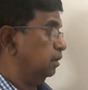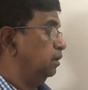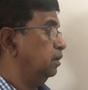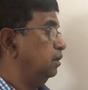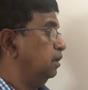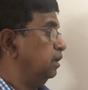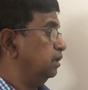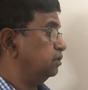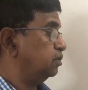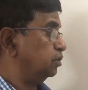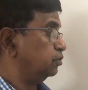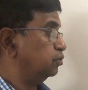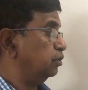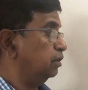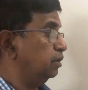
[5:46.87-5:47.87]
in
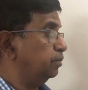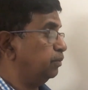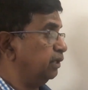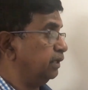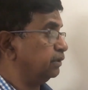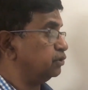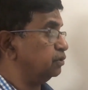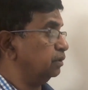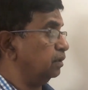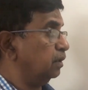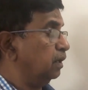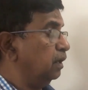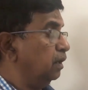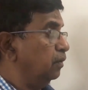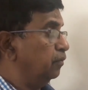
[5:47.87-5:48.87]
asexual reproduction,
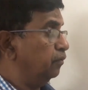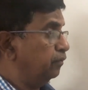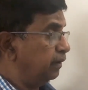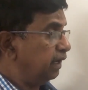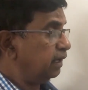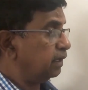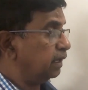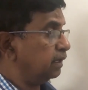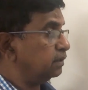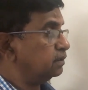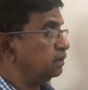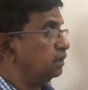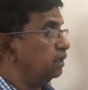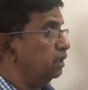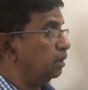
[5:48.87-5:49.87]

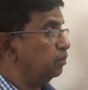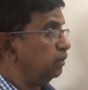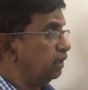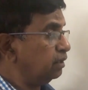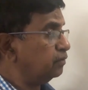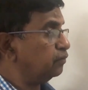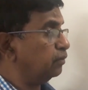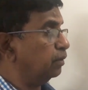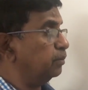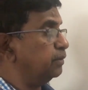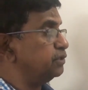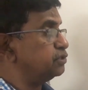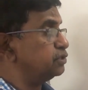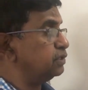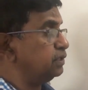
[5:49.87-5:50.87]
whereas gamete
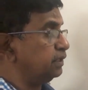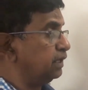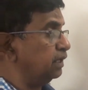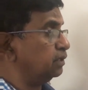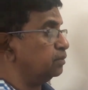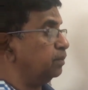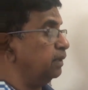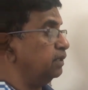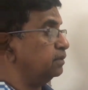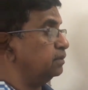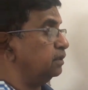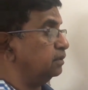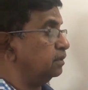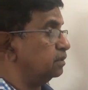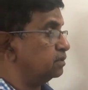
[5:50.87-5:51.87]
formation takes place
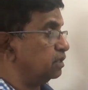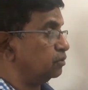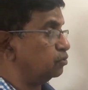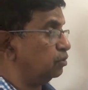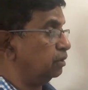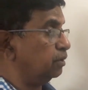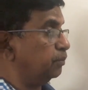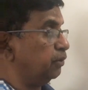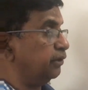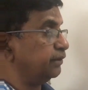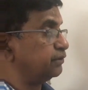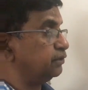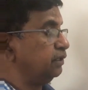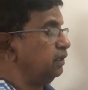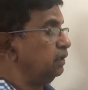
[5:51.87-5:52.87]
in the sexual
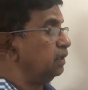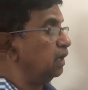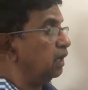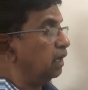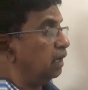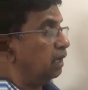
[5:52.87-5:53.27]
reproduction,